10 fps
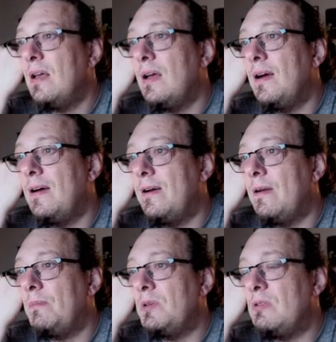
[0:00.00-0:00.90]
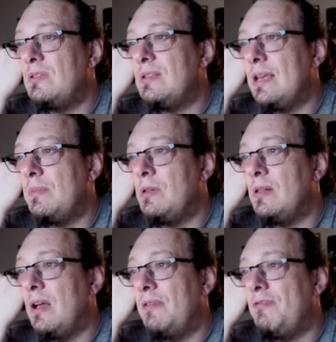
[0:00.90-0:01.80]
You disable
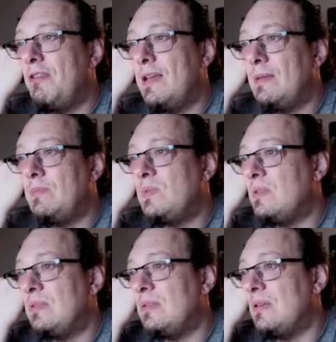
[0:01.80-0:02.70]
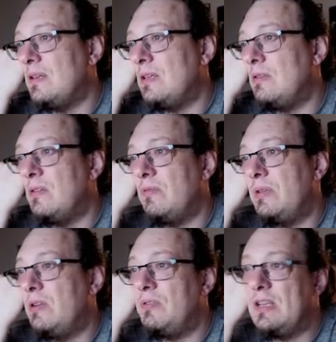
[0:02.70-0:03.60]
iframes, we
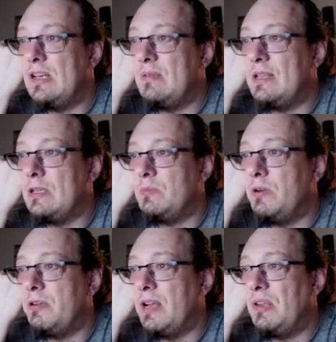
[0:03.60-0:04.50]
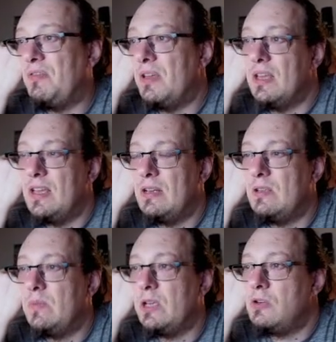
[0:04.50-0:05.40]
don't need a dashboard or anything, and you
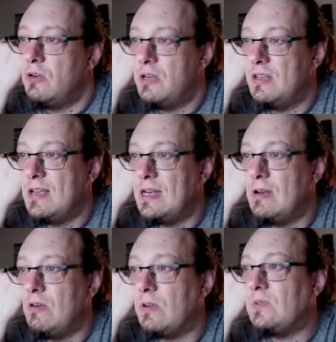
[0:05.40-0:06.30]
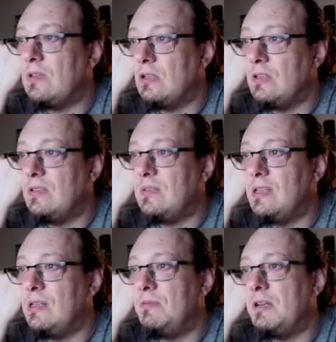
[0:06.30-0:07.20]
make sure that any logon session is
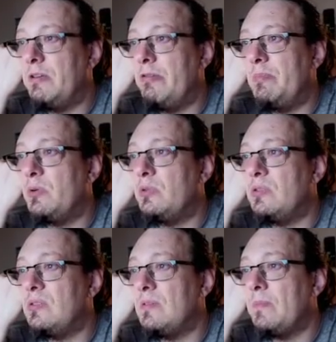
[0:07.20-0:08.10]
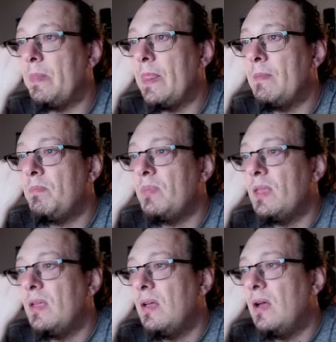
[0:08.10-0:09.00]
killed when it reboots.
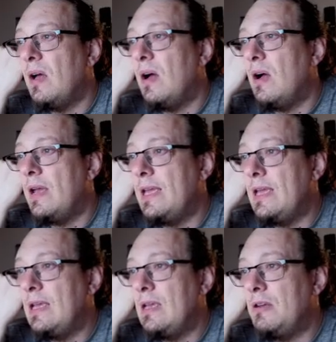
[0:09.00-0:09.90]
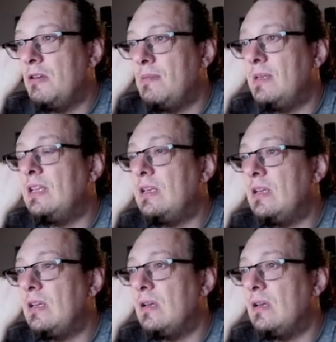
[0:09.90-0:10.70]
I normally